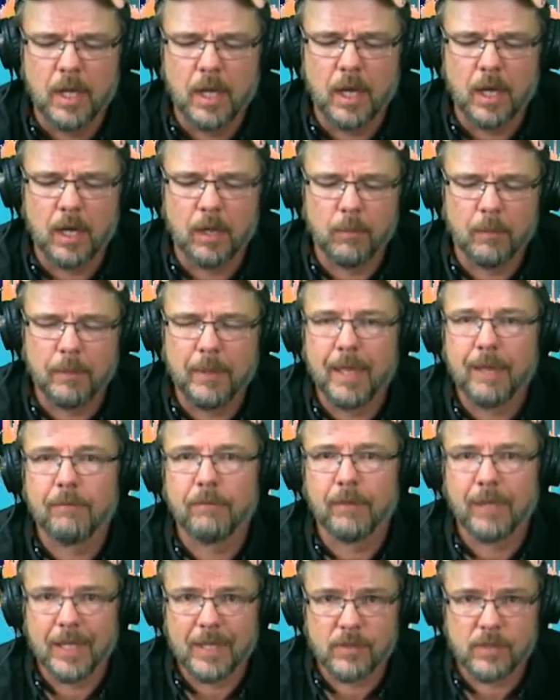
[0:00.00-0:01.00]
We would
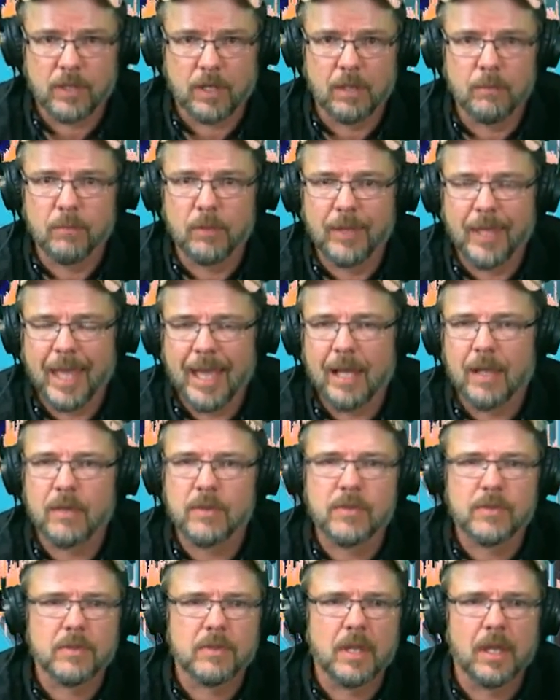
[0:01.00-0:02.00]
have guests come to the house.